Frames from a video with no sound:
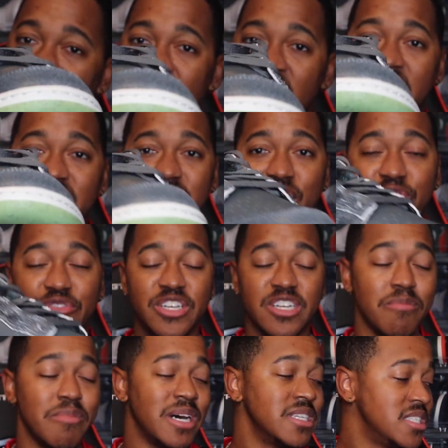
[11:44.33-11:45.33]
How y'all feeling
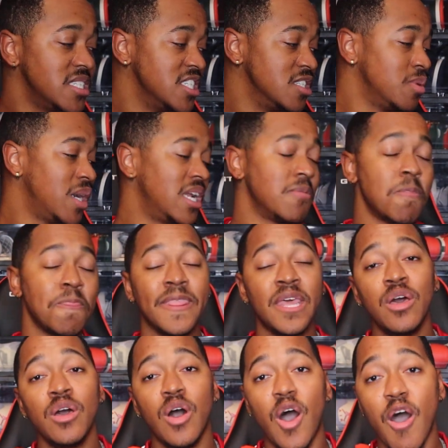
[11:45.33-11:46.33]
about these? But
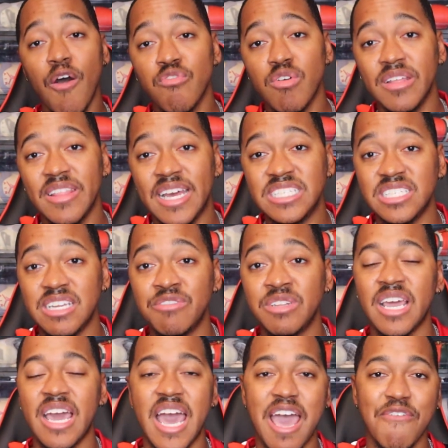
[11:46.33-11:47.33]
overall, that is
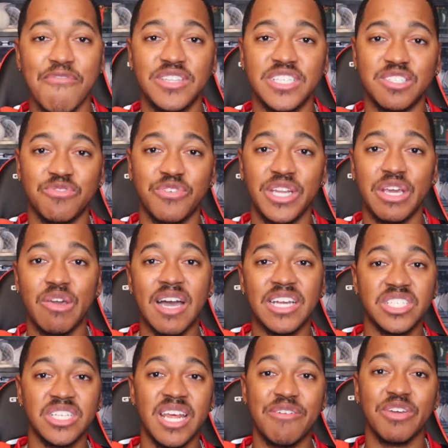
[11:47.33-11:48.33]
everything I have for this video. I
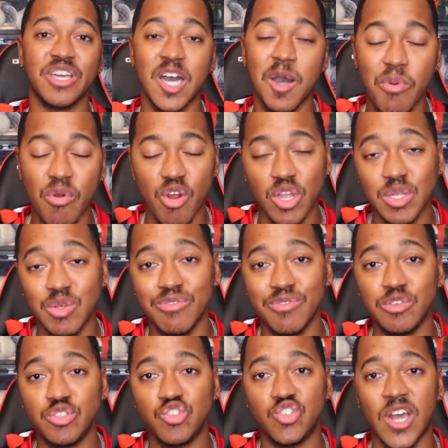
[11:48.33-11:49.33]
should have a couple early
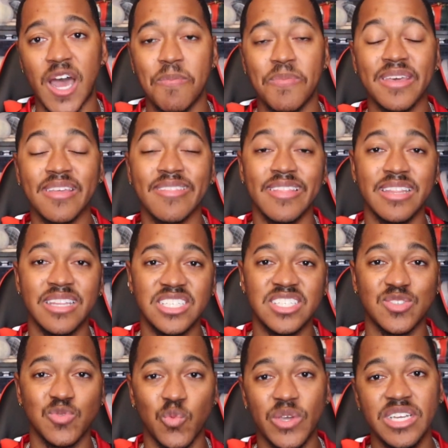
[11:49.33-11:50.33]
reviews dropping
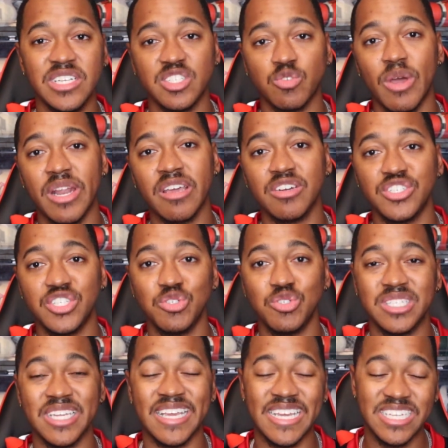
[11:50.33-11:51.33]
this week, just waiting on
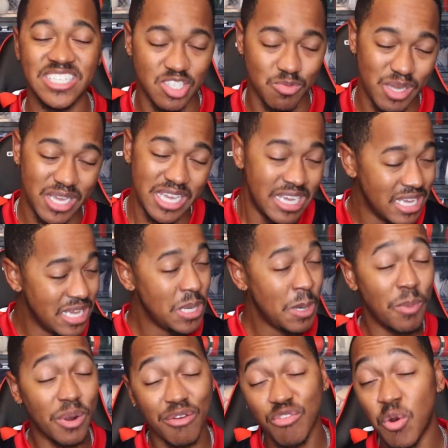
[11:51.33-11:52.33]
shoes to get to me.
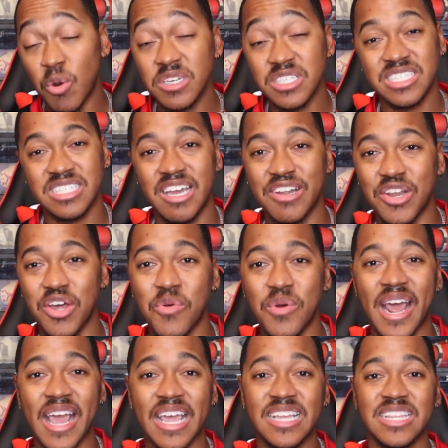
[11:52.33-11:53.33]
But of course, y'all know
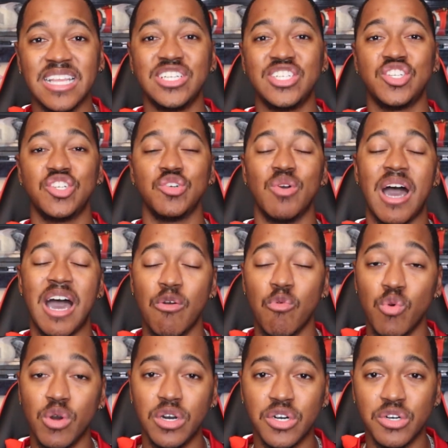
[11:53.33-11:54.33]
when I get that shoe, I
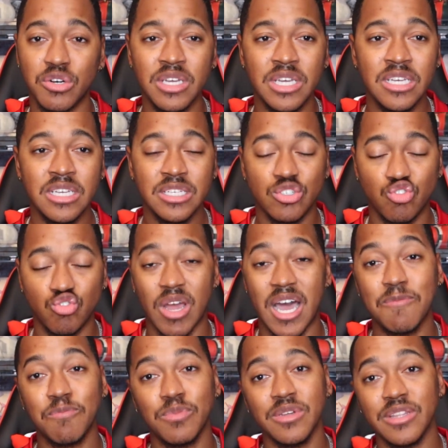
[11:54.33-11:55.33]
will
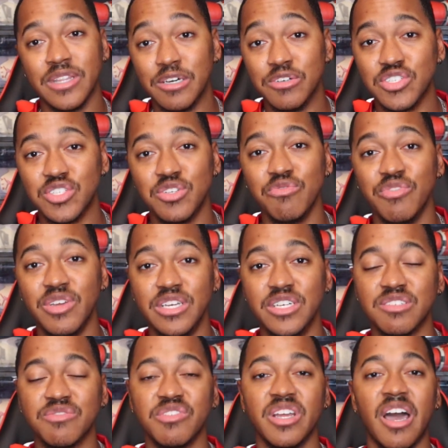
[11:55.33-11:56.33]
drop those 2
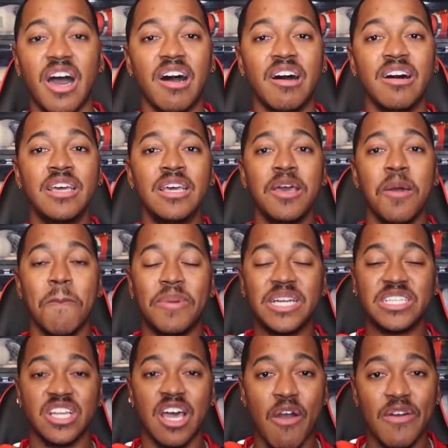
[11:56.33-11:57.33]
videos for y'all. But
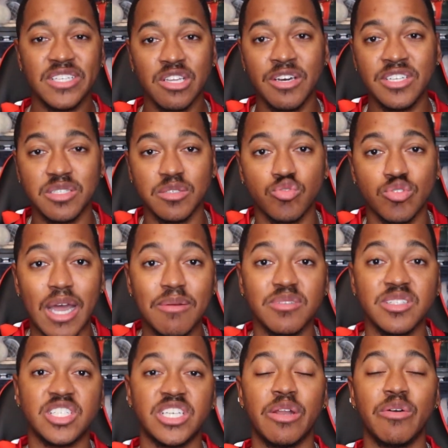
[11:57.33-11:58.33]
as always, go and subscribe to
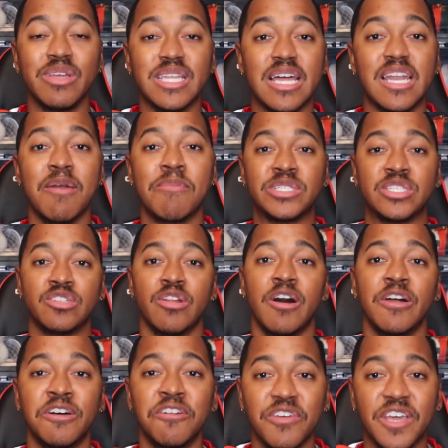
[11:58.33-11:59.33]
the channel, hit that like button
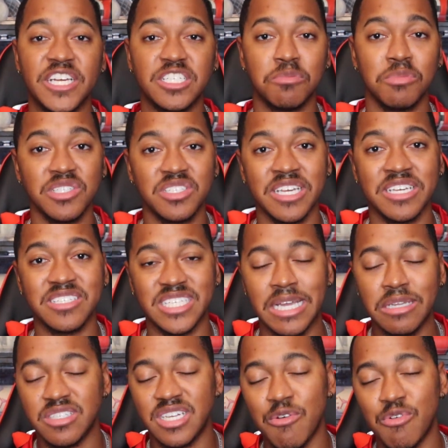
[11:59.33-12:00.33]
on notification bell so you can stay
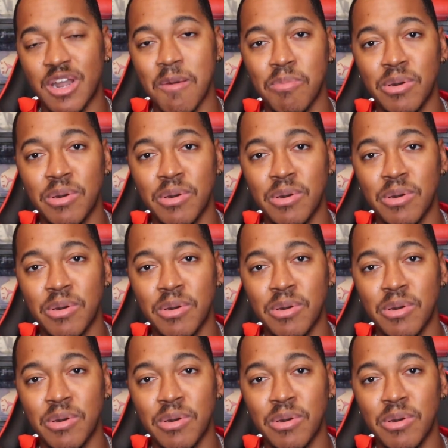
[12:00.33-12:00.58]
up to date when I